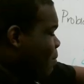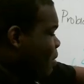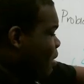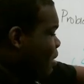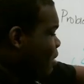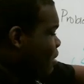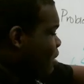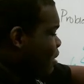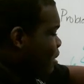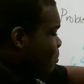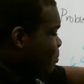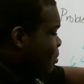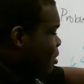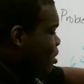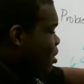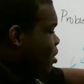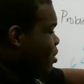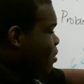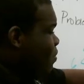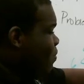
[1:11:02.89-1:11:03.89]
You can just
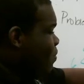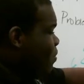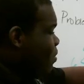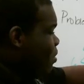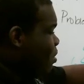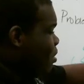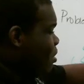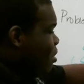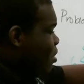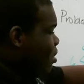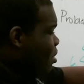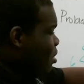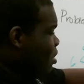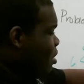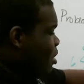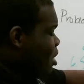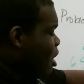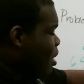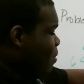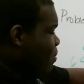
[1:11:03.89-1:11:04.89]
move
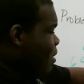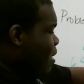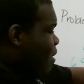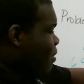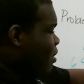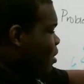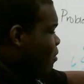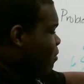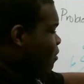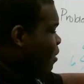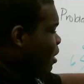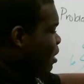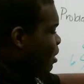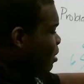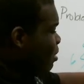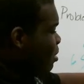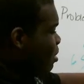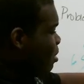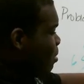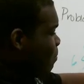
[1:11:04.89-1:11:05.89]
up, down, left, right.
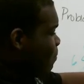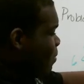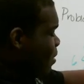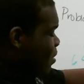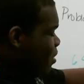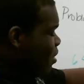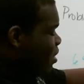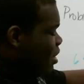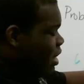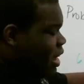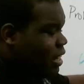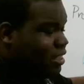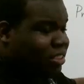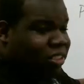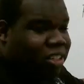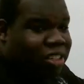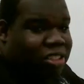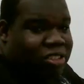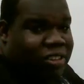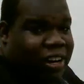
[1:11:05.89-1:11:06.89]
But if you're next to
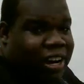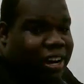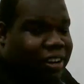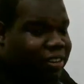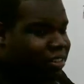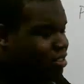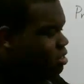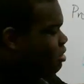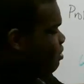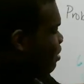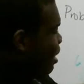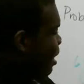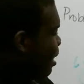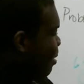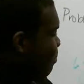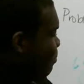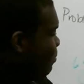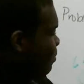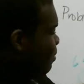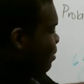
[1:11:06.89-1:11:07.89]
a trap,
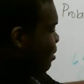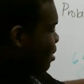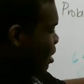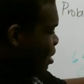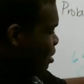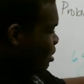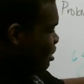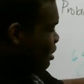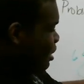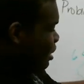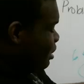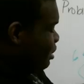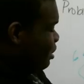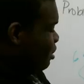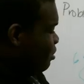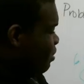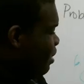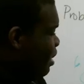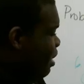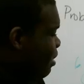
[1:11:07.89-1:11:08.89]
you can sense a
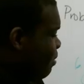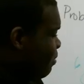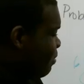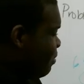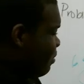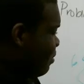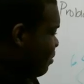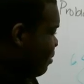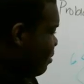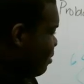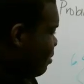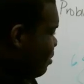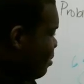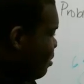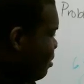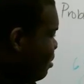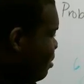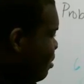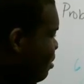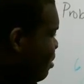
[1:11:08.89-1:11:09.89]
trap.
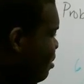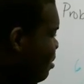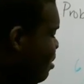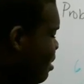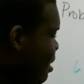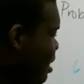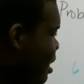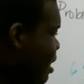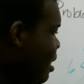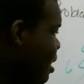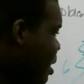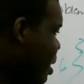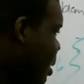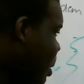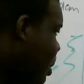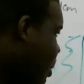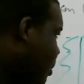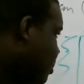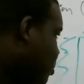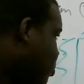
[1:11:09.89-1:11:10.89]
Okay?
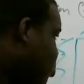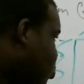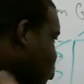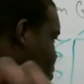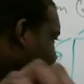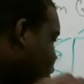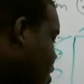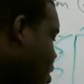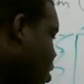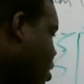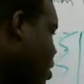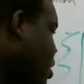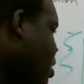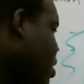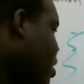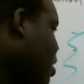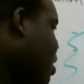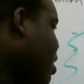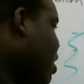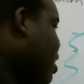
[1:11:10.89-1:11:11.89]

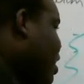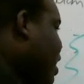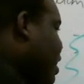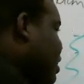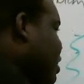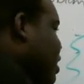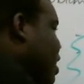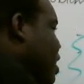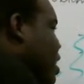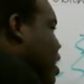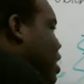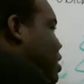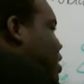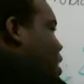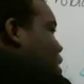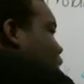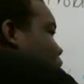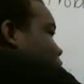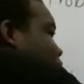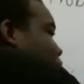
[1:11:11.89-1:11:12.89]
Okay, she can
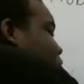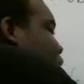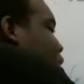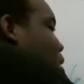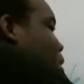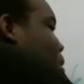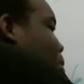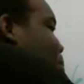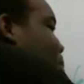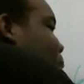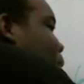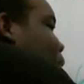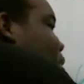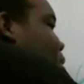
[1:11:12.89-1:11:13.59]
also get this gold piece.